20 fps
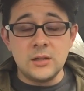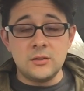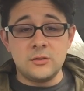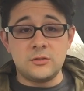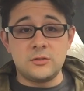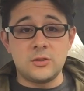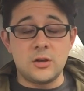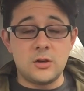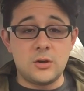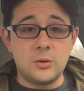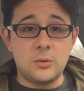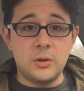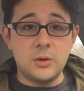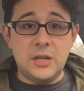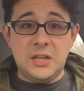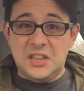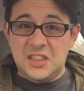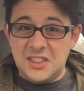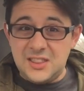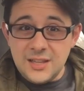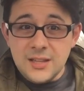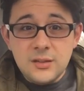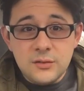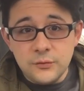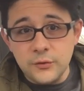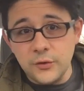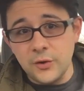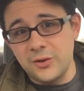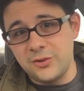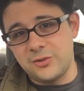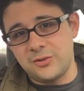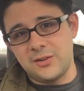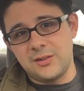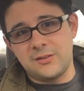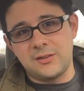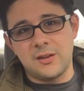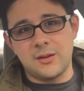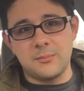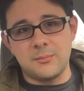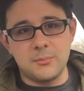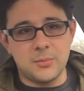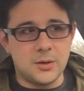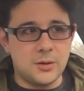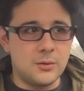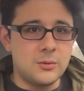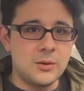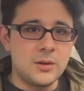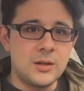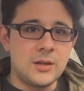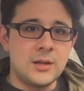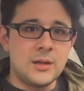So in this version of Dumbo,